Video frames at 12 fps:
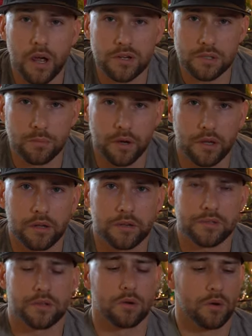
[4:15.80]
actually break it
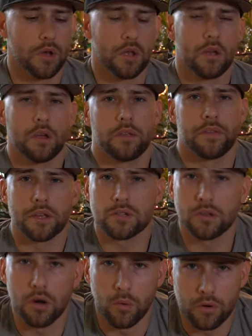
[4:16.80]
in. So things
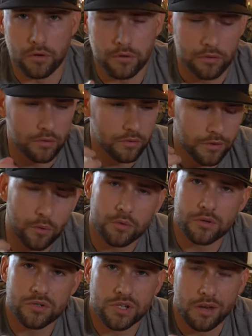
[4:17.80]
you don't want to do. You don't want
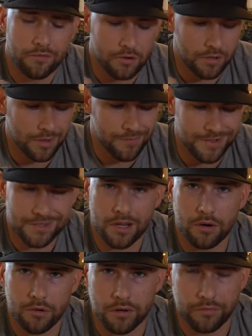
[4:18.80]
to use shaving cream. That's
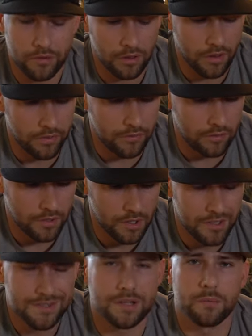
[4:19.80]
not great for the leather.
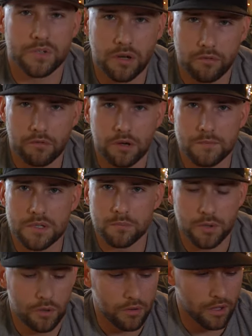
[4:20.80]
Some shaving creams can
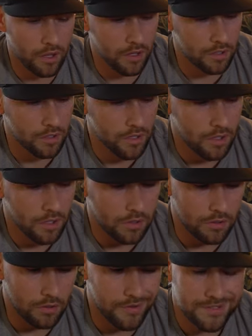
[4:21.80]
be okay.
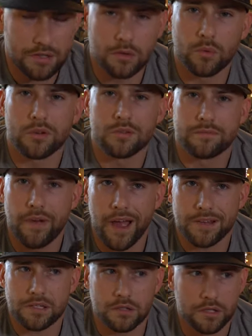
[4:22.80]
You don't necessarily want to use
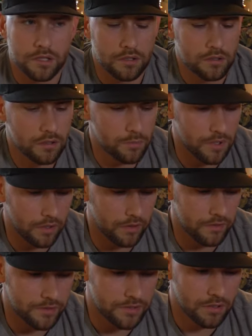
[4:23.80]
Vaseline
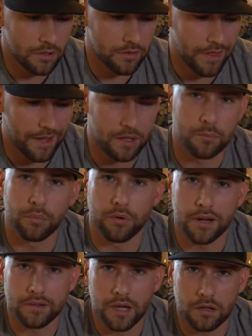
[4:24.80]
because that can
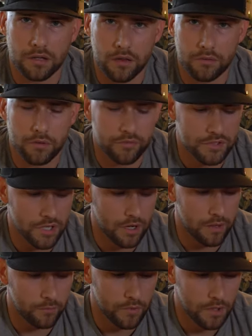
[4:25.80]
break down leather over
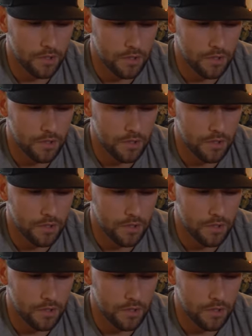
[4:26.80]
time.